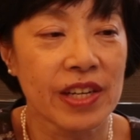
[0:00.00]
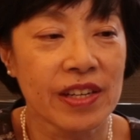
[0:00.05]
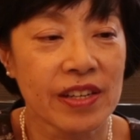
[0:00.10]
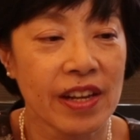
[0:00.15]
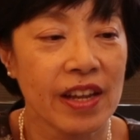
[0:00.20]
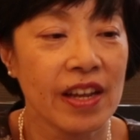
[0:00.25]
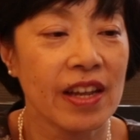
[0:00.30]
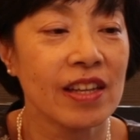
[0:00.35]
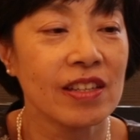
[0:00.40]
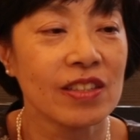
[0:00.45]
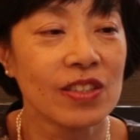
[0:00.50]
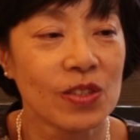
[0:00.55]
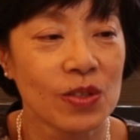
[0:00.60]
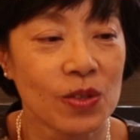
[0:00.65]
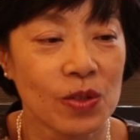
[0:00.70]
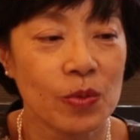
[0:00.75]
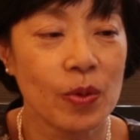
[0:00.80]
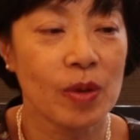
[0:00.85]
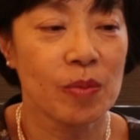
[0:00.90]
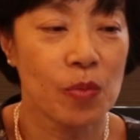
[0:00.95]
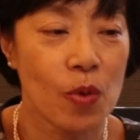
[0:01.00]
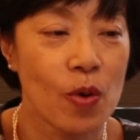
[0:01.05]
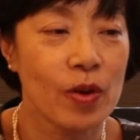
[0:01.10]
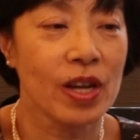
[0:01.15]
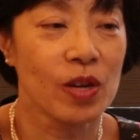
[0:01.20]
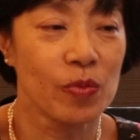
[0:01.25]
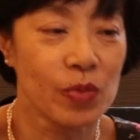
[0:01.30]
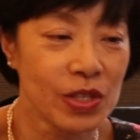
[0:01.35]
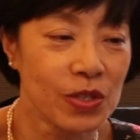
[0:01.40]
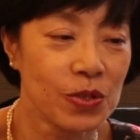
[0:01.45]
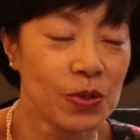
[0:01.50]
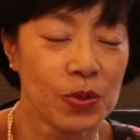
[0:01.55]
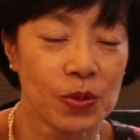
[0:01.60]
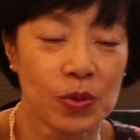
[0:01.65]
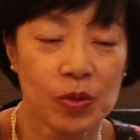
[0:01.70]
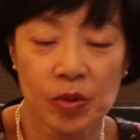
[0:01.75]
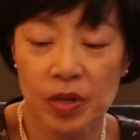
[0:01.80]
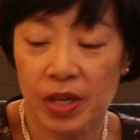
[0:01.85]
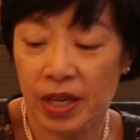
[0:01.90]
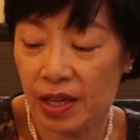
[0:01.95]
and dead, you know, what more can we
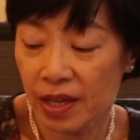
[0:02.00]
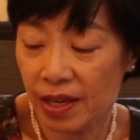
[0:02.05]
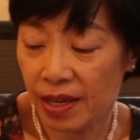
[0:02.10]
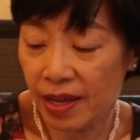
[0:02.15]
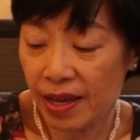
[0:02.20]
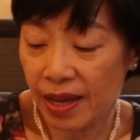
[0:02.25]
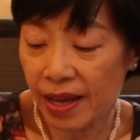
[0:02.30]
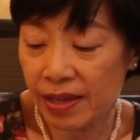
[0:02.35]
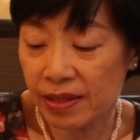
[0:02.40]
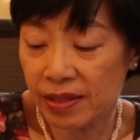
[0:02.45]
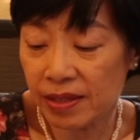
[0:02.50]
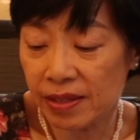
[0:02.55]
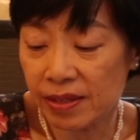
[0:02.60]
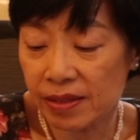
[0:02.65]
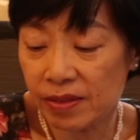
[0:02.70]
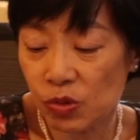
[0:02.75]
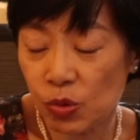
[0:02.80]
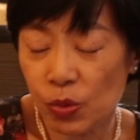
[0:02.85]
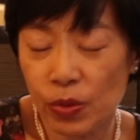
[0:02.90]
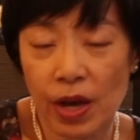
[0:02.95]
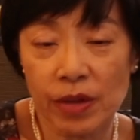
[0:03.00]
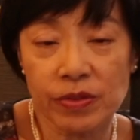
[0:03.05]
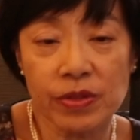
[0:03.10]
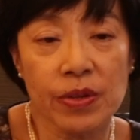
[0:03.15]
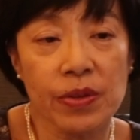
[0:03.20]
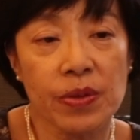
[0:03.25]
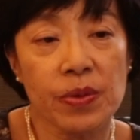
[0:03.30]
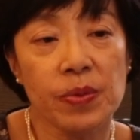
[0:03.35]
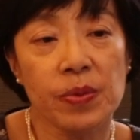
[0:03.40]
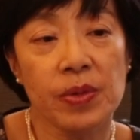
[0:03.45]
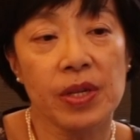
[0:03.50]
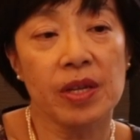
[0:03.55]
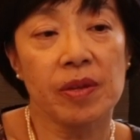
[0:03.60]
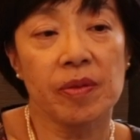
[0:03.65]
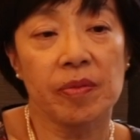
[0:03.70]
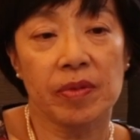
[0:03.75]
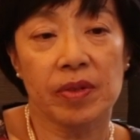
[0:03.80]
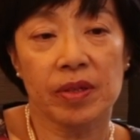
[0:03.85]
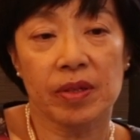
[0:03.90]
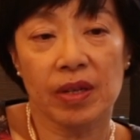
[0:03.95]
do? And
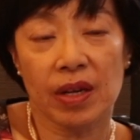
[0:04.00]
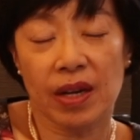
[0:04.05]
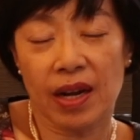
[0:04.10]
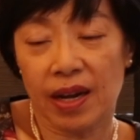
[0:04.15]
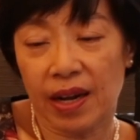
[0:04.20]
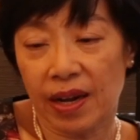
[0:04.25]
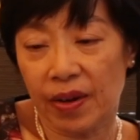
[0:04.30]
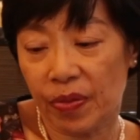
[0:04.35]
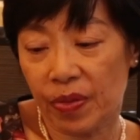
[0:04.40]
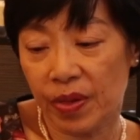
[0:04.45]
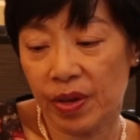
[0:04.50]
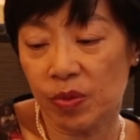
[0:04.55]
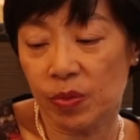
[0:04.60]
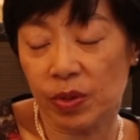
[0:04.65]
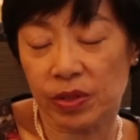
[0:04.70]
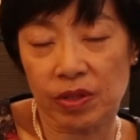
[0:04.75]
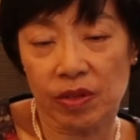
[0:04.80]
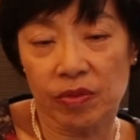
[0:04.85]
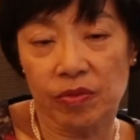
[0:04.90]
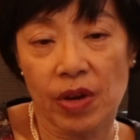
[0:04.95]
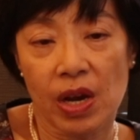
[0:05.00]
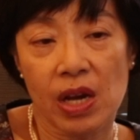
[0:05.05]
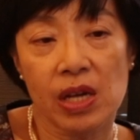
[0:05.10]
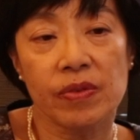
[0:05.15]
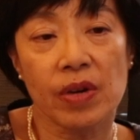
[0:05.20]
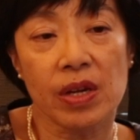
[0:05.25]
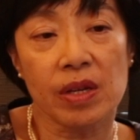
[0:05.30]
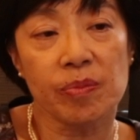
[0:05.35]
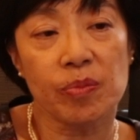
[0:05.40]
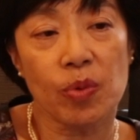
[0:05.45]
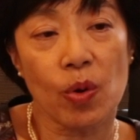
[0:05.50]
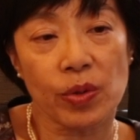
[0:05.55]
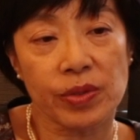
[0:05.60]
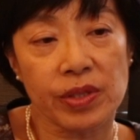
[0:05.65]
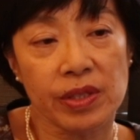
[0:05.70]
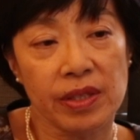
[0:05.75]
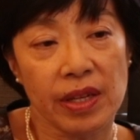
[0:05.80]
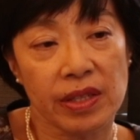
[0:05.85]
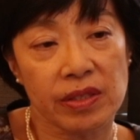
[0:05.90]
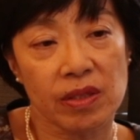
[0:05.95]
2003, I think, was a very, very
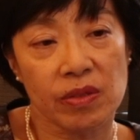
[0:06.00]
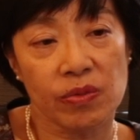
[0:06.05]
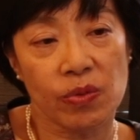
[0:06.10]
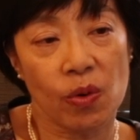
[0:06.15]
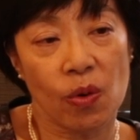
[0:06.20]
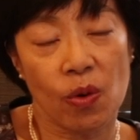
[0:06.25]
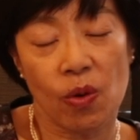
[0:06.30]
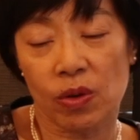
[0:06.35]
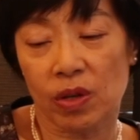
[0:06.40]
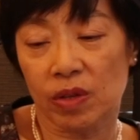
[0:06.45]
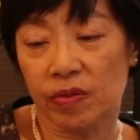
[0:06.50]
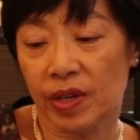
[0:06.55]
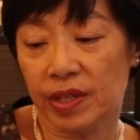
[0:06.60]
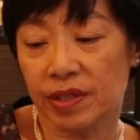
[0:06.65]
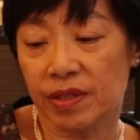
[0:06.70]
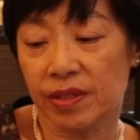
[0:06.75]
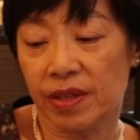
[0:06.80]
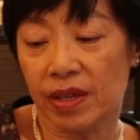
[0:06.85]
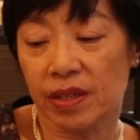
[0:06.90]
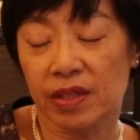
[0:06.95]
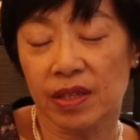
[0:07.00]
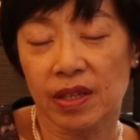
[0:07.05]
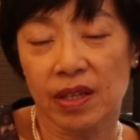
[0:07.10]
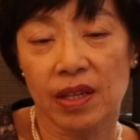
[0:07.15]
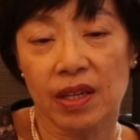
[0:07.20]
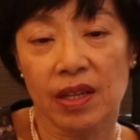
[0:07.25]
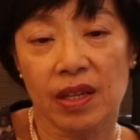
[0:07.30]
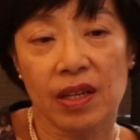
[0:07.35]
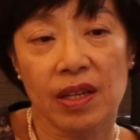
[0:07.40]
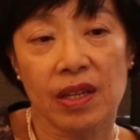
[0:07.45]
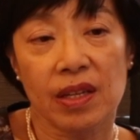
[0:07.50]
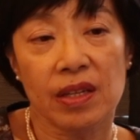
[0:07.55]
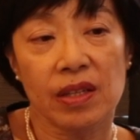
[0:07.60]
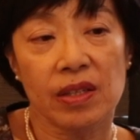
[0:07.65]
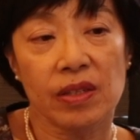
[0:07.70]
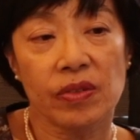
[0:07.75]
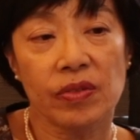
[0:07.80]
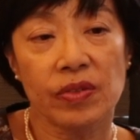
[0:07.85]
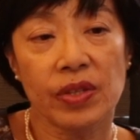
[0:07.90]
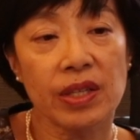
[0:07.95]
important lesson for all of us that
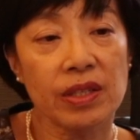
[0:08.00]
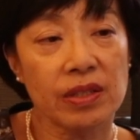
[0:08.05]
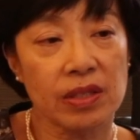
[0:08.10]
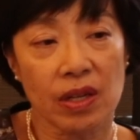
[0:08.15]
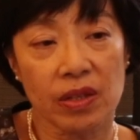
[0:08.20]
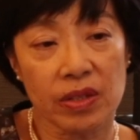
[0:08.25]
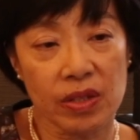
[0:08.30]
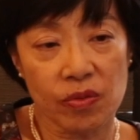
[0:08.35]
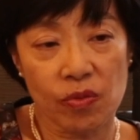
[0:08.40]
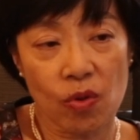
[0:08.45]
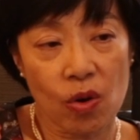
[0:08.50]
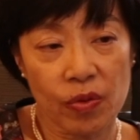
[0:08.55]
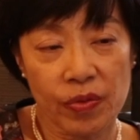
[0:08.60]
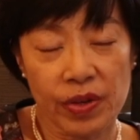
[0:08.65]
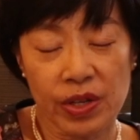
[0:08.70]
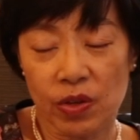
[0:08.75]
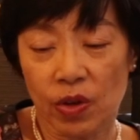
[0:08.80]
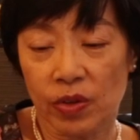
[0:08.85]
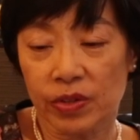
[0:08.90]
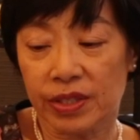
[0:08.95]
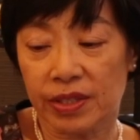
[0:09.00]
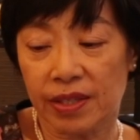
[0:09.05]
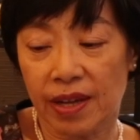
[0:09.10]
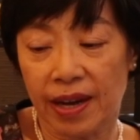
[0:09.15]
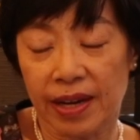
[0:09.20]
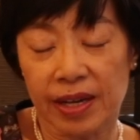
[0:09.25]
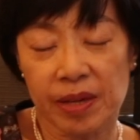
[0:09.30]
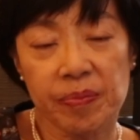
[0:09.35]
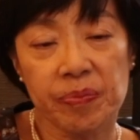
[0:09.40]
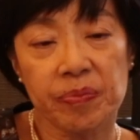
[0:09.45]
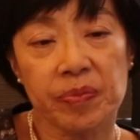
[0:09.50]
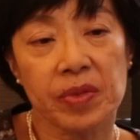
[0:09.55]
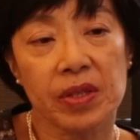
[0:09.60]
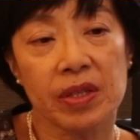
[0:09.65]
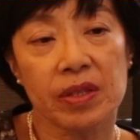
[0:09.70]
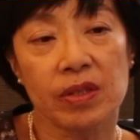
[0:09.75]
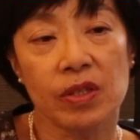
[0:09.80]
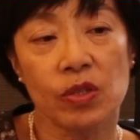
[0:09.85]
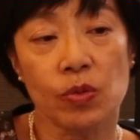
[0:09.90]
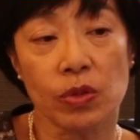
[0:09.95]
things are evolving all the time.
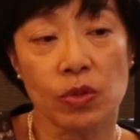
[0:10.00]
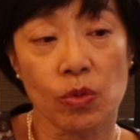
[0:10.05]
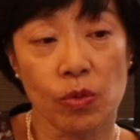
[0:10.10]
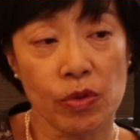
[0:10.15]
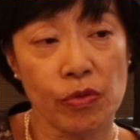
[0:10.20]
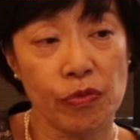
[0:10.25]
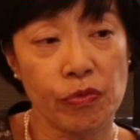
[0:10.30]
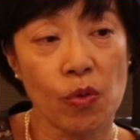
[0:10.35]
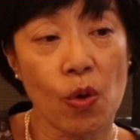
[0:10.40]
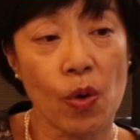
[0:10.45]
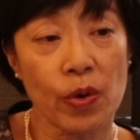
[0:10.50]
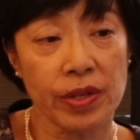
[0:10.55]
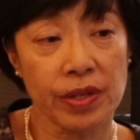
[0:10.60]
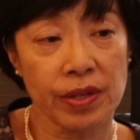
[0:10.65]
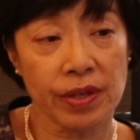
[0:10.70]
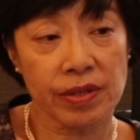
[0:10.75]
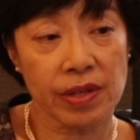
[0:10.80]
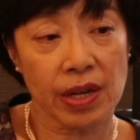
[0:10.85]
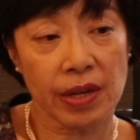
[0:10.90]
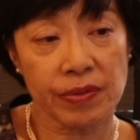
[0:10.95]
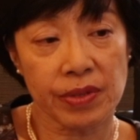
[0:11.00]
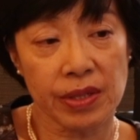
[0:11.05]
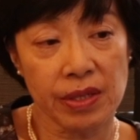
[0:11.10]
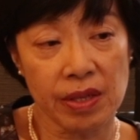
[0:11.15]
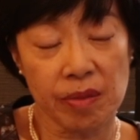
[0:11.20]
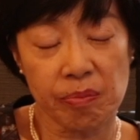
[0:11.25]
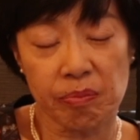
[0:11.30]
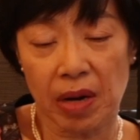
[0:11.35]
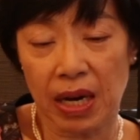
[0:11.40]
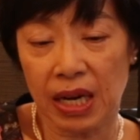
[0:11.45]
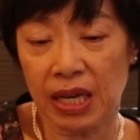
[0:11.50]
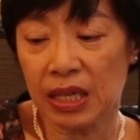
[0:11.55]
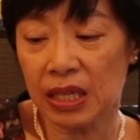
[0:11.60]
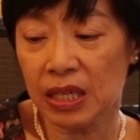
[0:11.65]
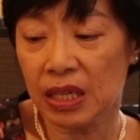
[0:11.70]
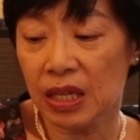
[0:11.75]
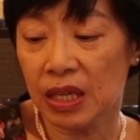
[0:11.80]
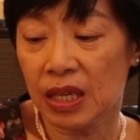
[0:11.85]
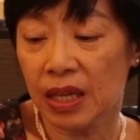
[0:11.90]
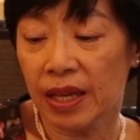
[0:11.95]
This was only 4 years after Nipah.
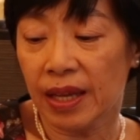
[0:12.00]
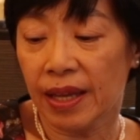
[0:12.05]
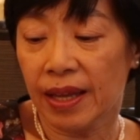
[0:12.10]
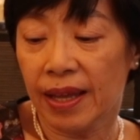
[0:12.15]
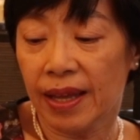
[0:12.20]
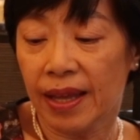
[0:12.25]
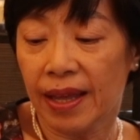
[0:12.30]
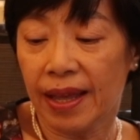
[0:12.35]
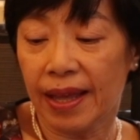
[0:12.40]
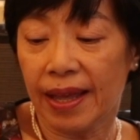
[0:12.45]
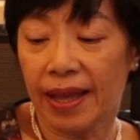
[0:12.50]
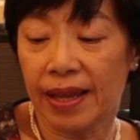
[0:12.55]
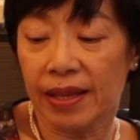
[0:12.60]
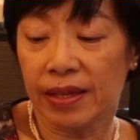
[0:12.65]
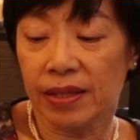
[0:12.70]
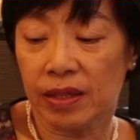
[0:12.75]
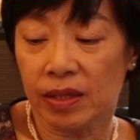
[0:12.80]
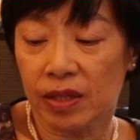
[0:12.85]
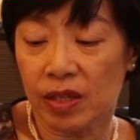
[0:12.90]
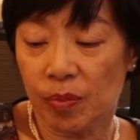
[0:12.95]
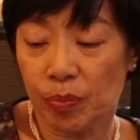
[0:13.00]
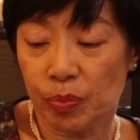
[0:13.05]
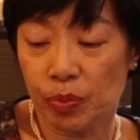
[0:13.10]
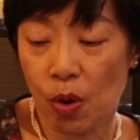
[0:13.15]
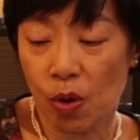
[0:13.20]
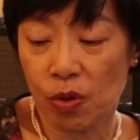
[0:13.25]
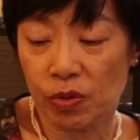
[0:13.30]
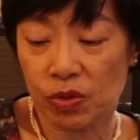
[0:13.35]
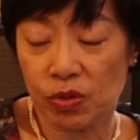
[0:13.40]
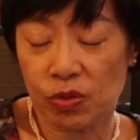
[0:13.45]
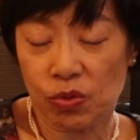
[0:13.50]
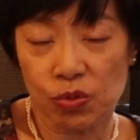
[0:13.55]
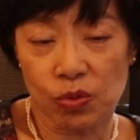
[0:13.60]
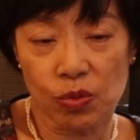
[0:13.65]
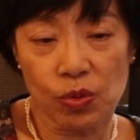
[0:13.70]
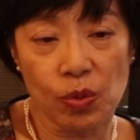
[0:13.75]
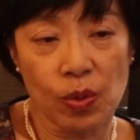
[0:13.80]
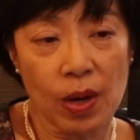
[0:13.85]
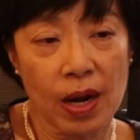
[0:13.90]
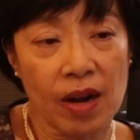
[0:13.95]
And it brought
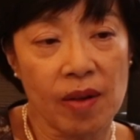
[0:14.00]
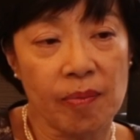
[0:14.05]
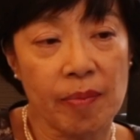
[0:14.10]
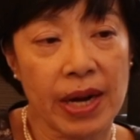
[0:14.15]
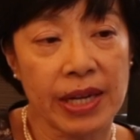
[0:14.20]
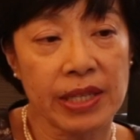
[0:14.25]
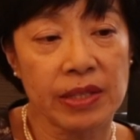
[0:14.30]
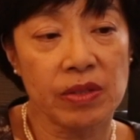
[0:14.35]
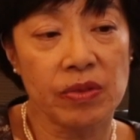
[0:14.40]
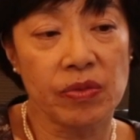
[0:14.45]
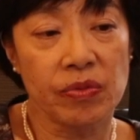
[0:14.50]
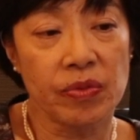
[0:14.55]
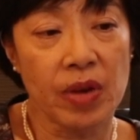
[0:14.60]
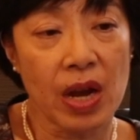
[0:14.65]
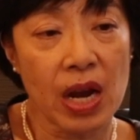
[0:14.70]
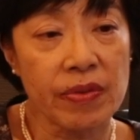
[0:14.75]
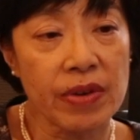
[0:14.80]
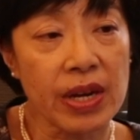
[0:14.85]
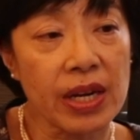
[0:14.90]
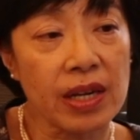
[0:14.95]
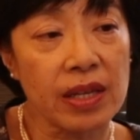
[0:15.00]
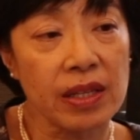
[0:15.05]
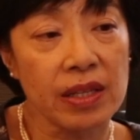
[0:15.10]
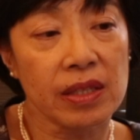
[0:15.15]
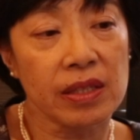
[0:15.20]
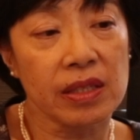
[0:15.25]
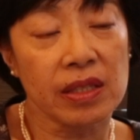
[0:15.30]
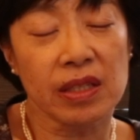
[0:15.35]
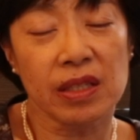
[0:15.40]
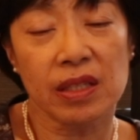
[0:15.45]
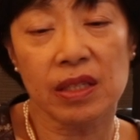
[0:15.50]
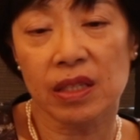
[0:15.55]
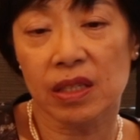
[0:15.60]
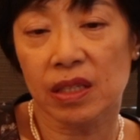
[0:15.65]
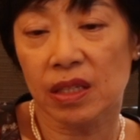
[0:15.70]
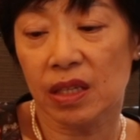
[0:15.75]
to our minds very, very clearly